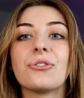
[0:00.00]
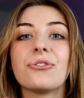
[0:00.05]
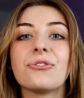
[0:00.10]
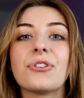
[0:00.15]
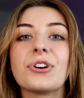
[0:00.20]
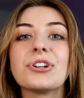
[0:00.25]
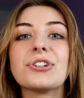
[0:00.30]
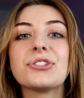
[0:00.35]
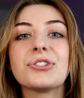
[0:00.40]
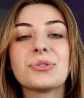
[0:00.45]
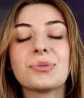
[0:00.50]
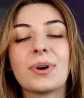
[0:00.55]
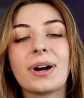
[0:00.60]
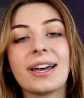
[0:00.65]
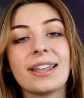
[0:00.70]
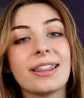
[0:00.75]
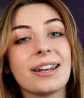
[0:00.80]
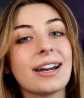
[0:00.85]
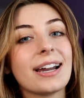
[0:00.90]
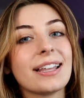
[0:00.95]
the first
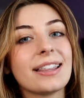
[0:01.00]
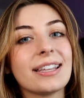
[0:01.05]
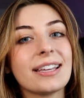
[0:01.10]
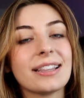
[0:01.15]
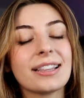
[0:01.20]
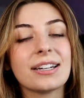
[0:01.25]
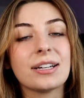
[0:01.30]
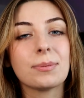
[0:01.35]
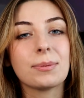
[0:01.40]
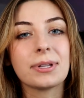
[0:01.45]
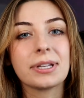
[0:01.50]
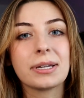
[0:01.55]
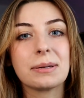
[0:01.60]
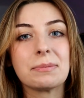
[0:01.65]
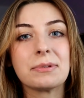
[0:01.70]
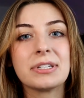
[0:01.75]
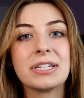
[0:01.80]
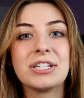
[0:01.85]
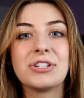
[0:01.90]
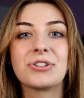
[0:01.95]
way that I think the
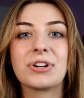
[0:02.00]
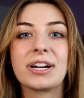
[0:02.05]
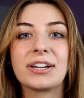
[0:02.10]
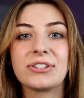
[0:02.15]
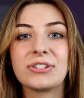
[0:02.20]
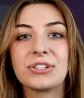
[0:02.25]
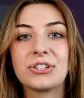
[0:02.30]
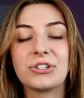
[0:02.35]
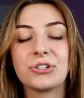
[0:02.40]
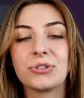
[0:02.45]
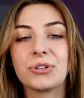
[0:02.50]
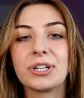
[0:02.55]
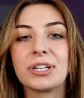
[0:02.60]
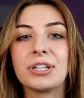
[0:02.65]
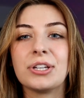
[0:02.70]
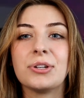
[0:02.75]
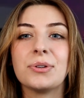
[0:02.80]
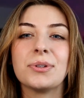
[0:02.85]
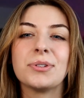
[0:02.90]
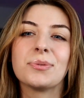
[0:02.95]
AAMC tries to
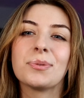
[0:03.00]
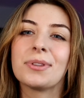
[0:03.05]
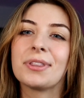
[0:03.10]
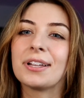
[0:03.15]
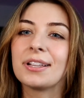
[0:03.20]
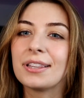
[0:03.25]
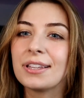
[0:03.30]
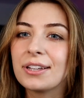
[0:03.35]
trick you is with a